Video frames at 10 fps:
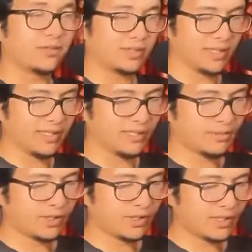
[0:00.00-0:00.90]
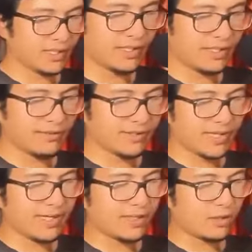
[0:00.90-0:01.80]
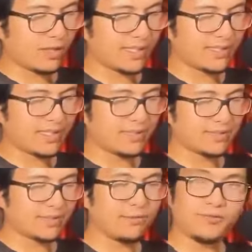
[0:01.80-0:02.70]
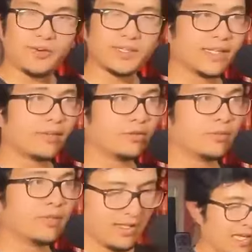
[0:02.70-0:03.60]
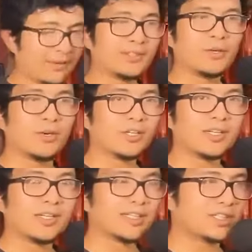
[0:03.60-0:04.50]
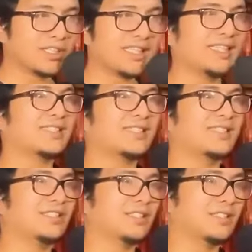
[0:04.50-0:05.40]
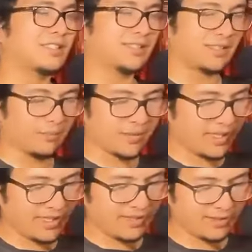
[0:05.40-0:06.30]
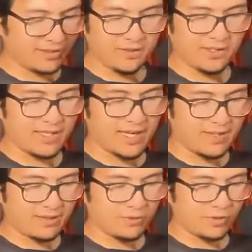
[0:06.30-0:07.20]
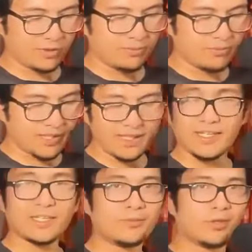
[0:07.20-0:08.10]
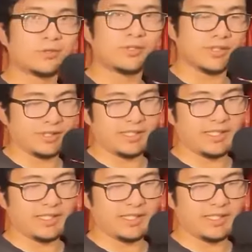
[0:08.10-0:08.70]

released, but still, even right now, I think this is a fun thing to open. I mean, the alt art chase is just something that was brilliant about Sword and Shield.